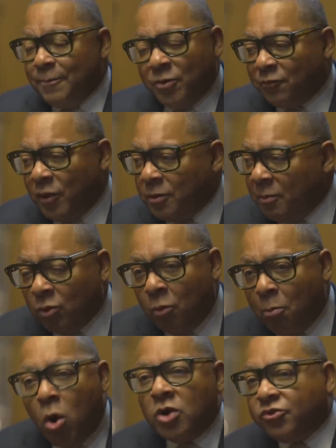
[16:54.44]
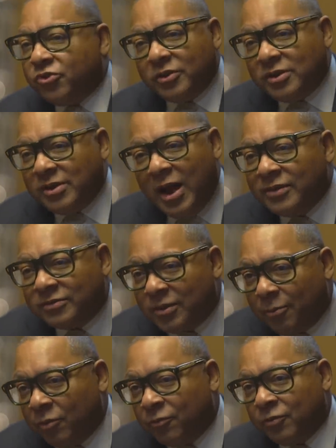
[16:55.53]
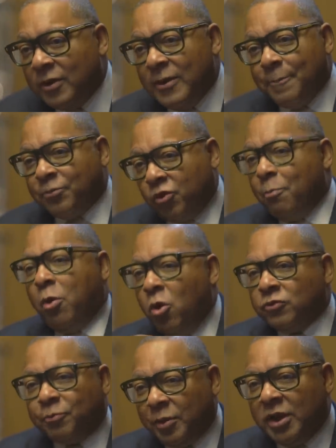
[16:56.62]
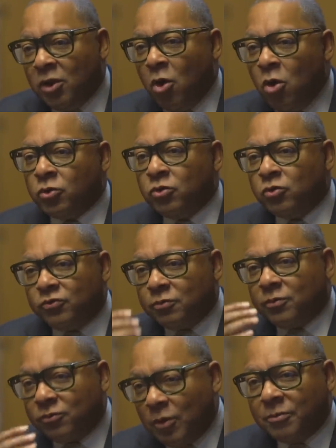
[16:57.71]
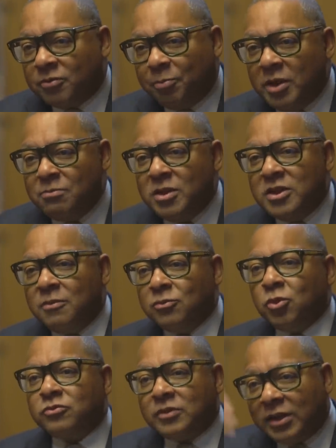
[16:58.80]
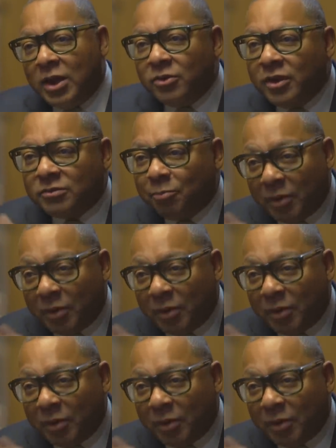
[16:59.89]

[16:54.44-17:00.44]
the fundamental march concept of trombones play long notes, trumpets play medium notes, clarinets